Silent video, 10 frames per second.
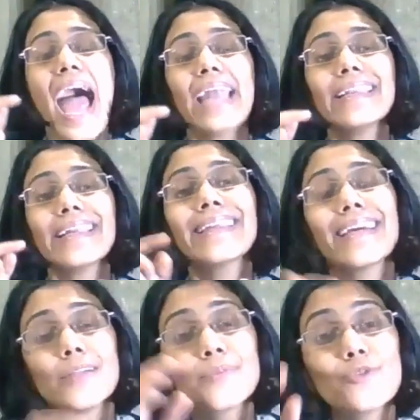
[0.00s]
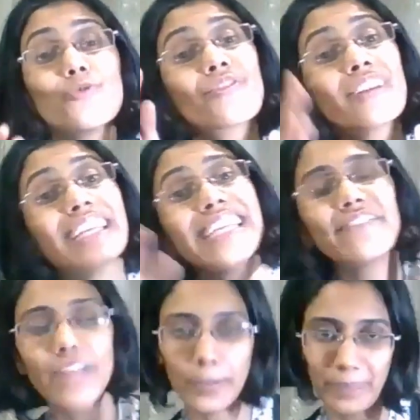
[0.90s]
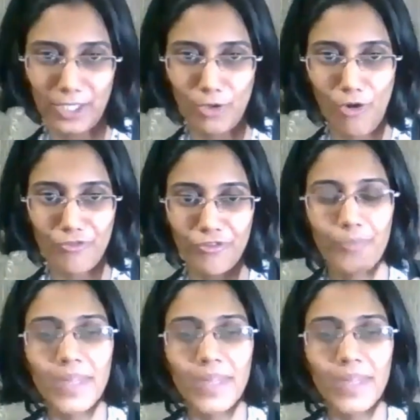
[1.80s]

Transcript: and it helps you relieve that pain off.